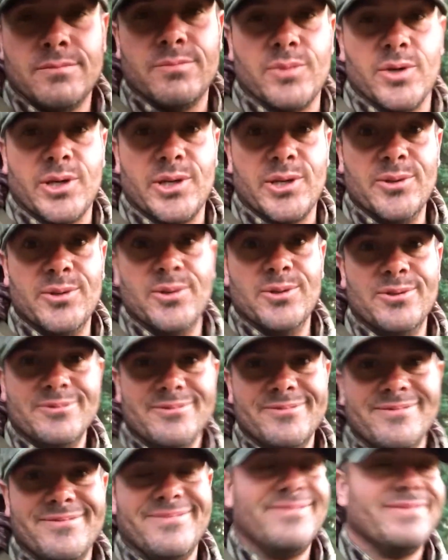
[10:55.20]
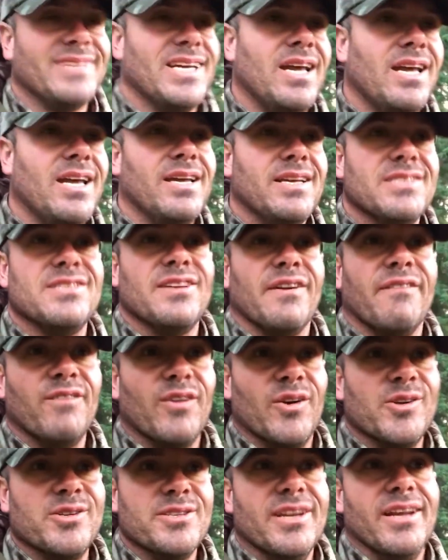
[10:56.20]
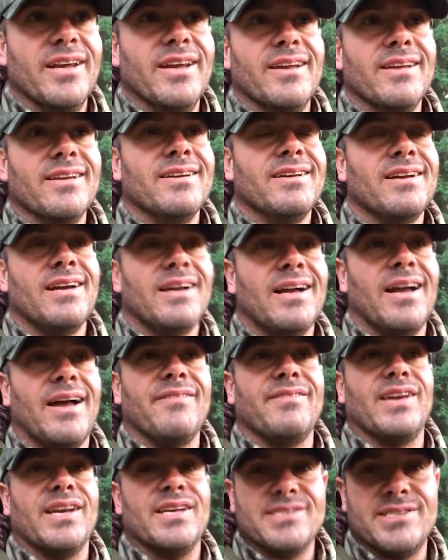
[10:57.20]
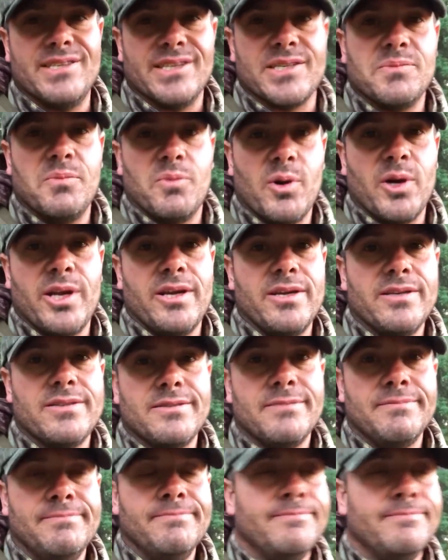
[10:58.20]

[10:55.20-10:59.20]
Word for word: pretty cool. It's the first day. I've got six more days